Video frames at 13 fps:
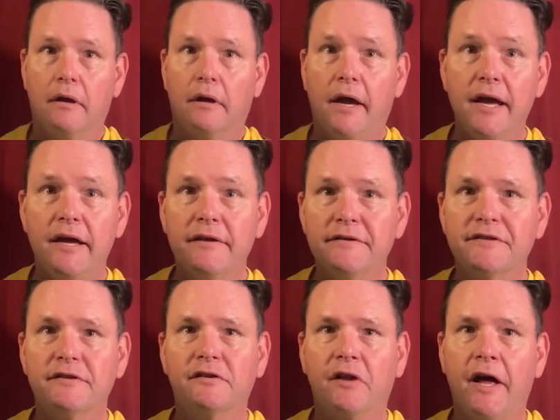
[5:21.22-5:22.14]
Hey,
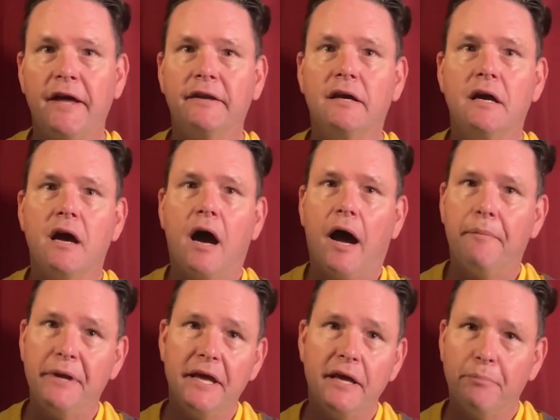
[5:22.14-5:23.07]
this is Glenn.
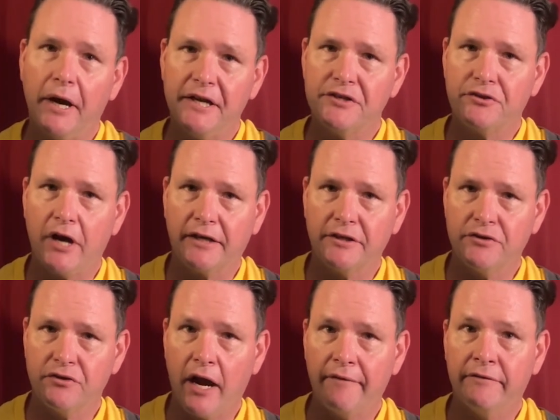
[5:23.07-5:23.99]
I've been hit by
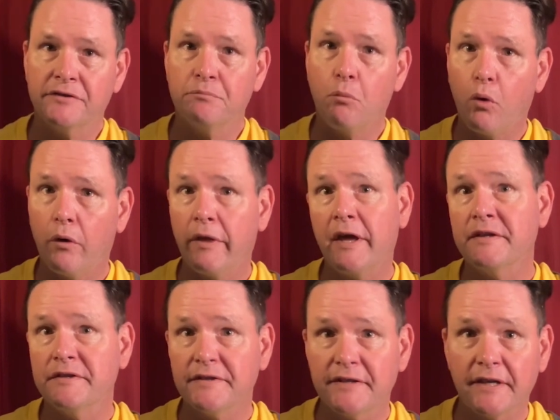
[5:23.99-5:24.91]
distracted drivers more
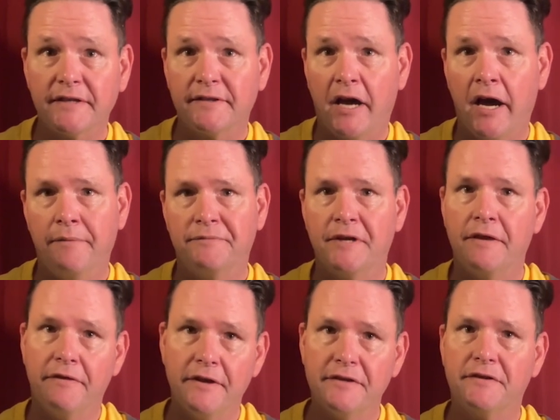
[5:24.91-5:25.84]
than 6 times,
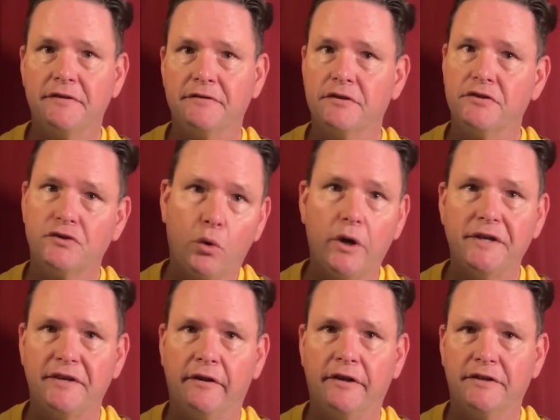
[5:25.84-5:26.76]
and this is a
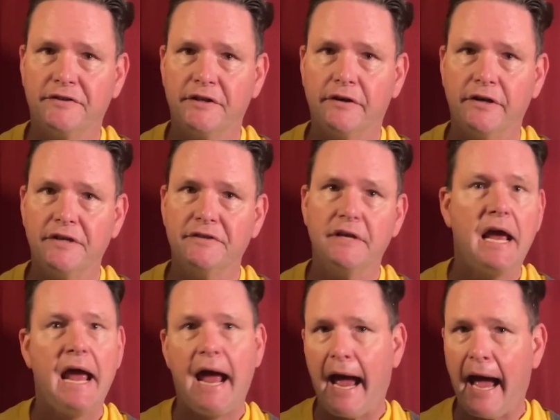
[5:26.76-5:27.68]
storytelling series
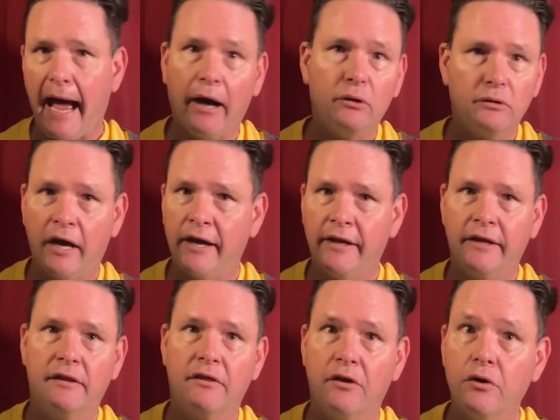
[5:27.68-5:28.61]

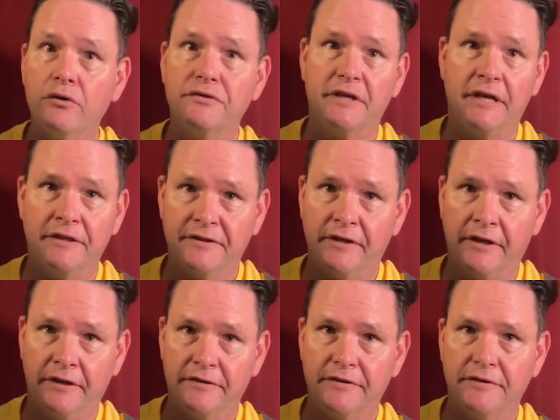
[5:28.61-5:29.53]
outlining those
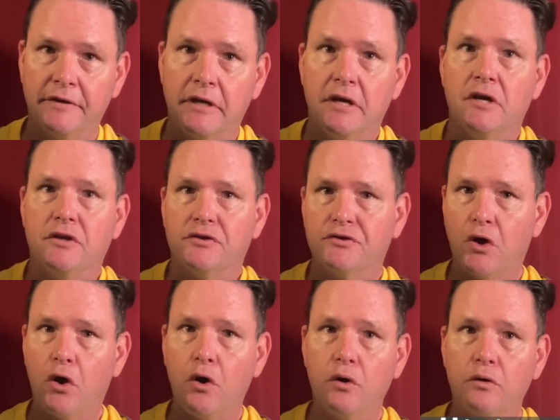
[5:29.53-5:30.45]
incidents.
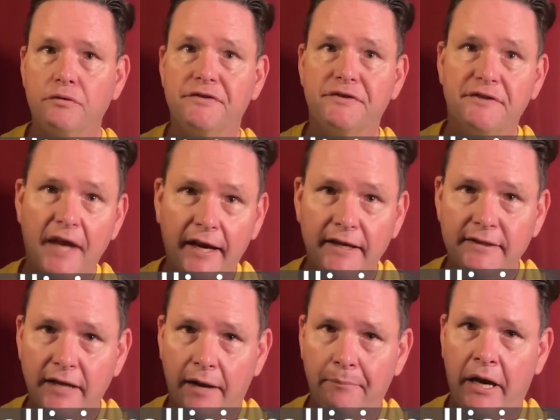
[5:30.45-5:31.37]
So, second
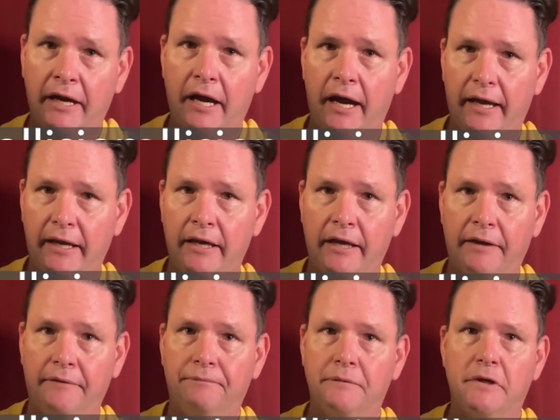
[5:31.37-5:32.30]
time I got hit,
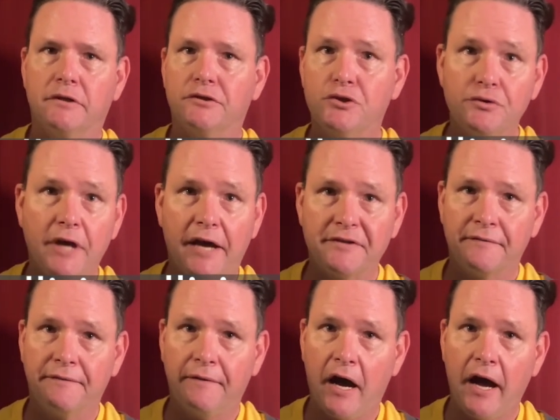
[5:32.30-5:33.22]

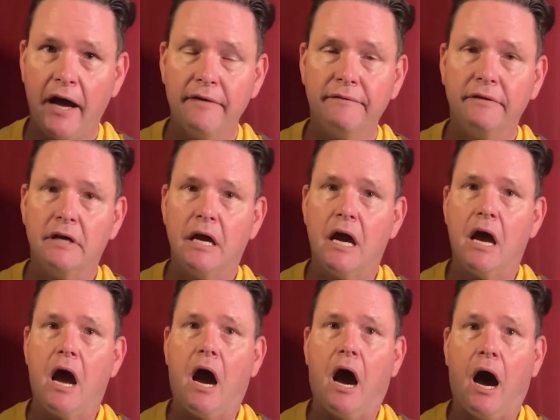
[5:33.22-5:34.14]
2005,
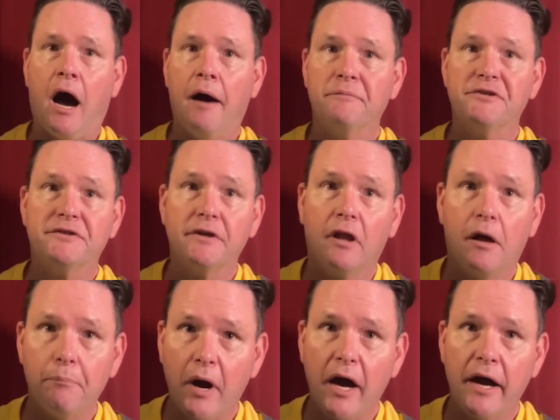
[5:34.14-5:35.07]
I'm still
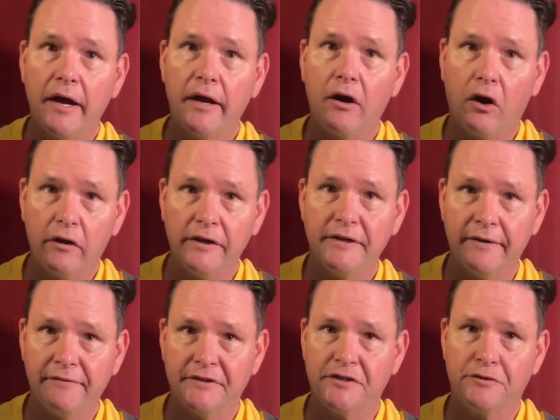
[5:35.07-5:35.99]
on my Harley Davidson